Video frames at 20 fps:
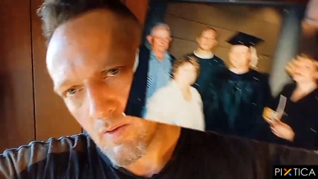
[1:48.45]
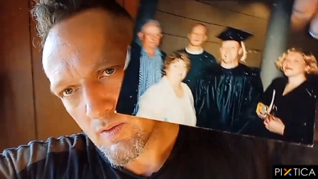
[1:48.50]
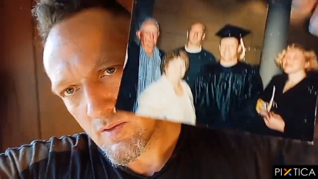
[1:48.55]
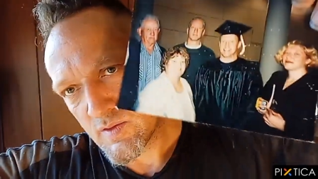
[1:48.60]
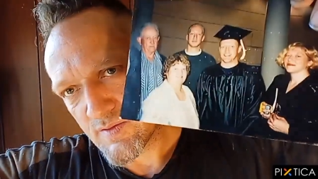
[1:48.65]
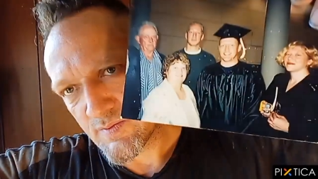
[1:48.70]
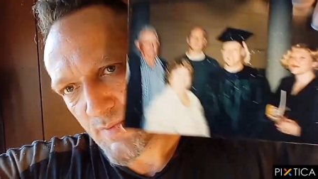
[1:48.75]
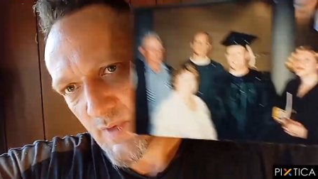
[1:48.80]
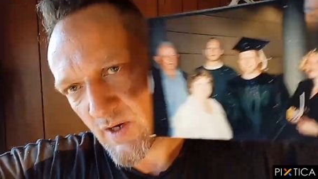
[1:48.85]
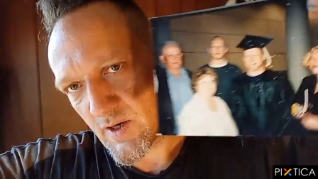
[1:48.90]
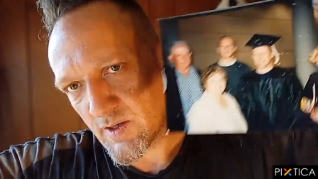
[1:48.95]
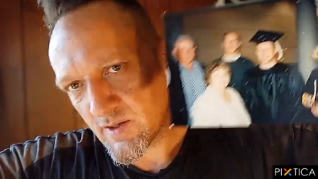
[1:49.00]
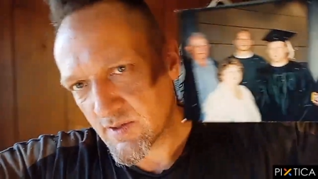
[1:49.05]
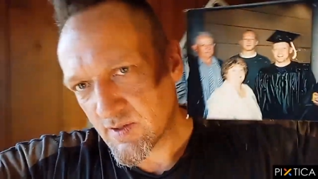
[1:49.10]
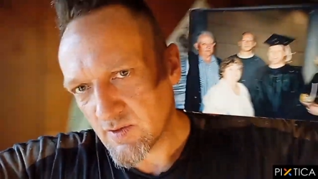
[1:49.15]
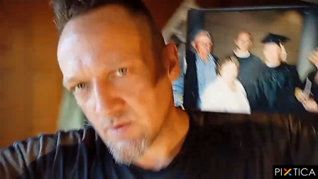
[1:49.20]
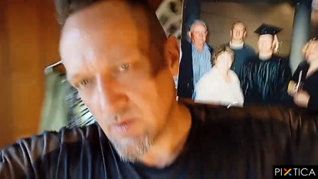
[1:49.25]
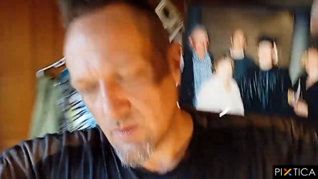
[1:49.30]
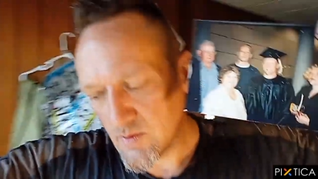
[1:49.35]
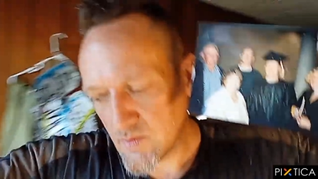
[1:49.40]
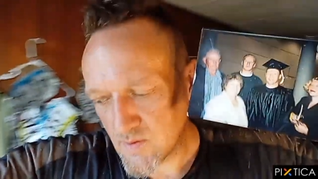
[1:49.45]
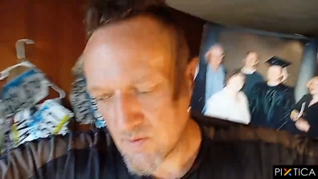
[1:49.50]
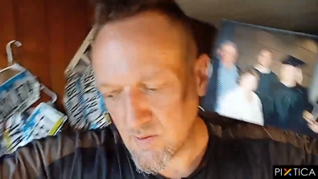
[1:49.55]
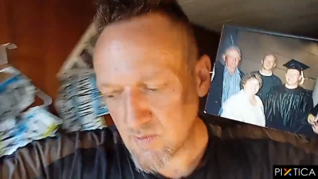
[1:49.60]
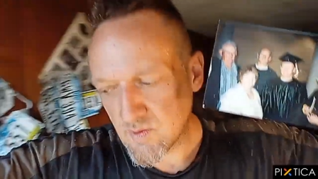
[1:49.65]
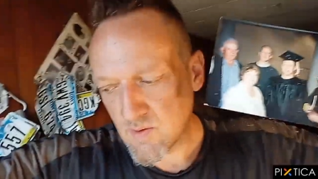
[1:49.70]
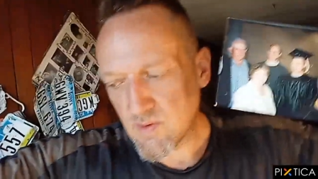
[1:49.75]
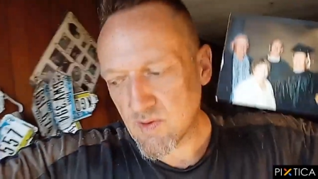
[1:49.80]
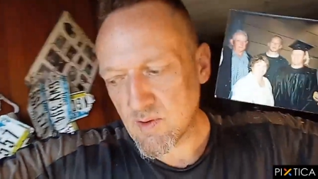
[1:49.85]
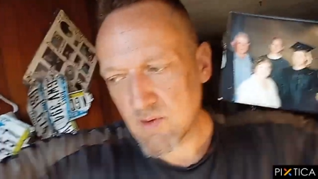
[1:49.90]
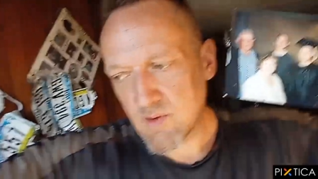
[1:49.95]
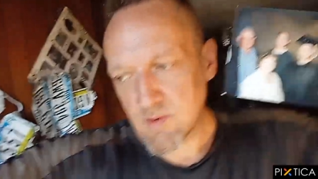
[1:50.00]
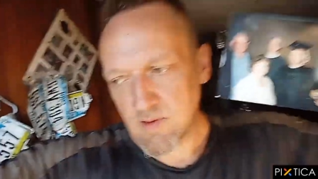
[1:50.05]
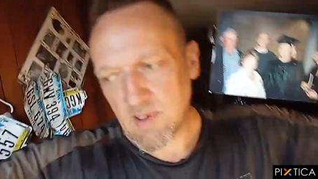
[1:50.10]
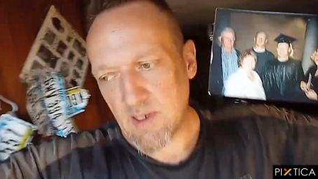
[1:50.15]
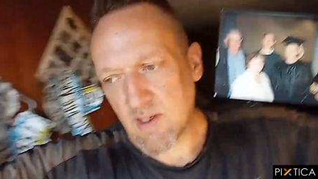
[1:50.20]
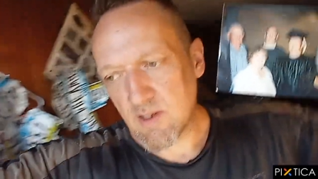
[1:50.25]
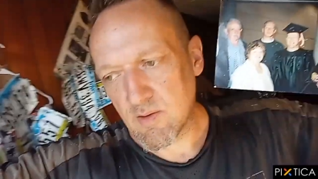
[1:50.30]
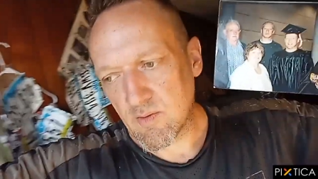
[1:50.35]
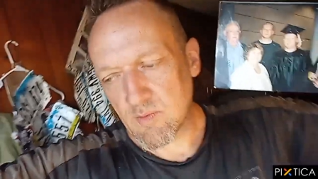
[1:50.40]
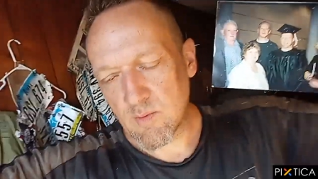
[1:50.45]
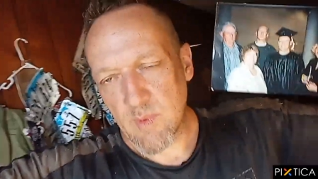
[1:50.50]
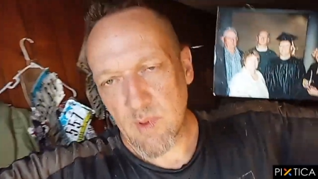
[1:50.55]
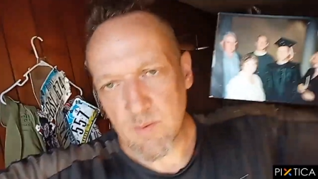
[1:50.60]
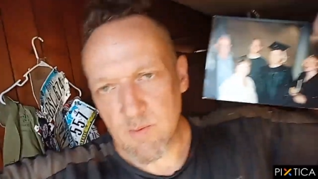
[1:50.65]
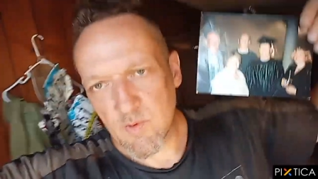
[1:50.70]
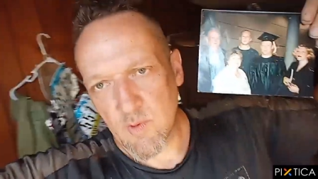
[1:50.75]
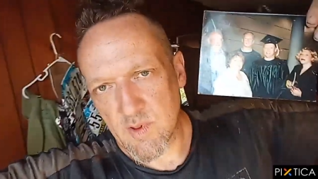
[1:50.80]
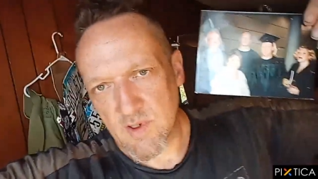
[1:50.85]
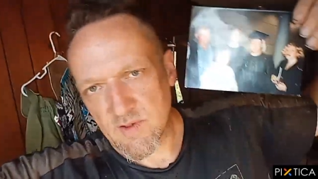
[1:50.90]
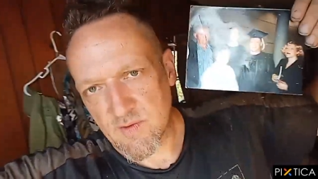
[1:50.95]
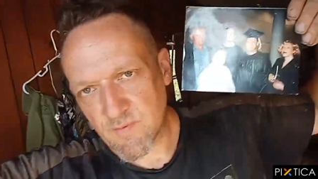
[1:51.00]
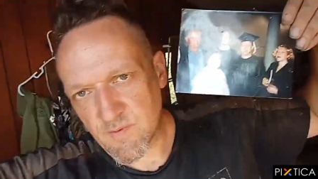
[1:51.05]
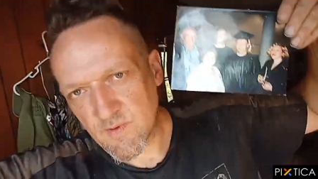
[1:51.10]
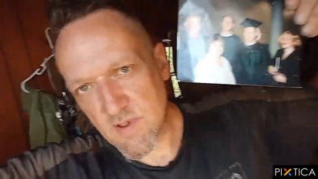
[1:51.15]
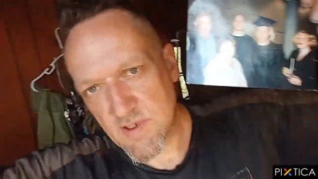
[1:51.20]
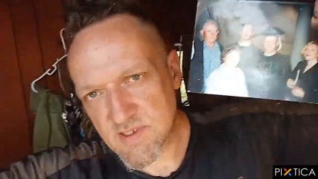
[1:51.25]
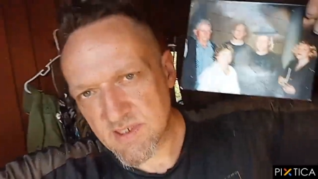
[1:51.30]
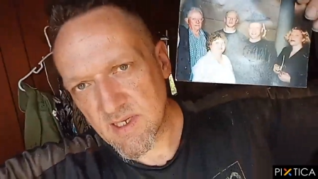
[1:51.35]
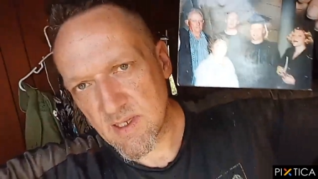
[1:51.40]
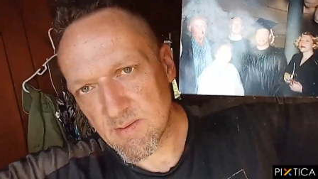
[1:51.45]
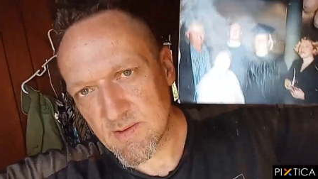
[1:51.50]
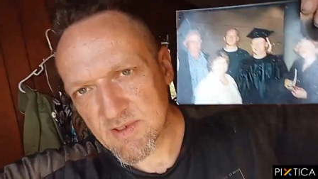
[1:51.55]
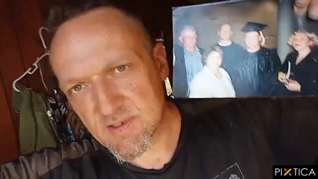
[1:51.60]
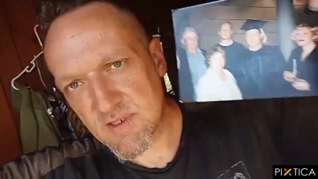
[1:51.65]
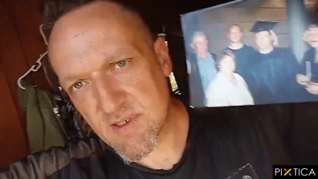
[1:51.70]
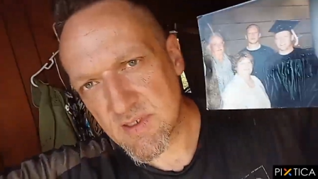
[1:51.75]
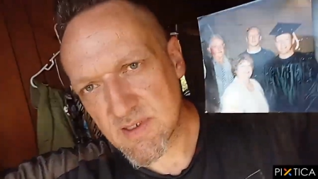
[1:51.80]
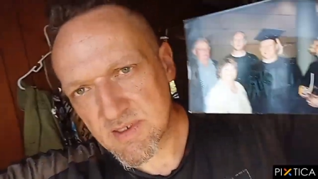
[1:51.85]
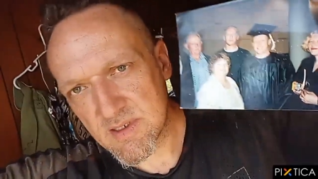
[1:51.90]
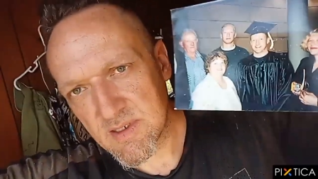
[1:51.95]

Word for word: She's married to I don't remember what his first name is.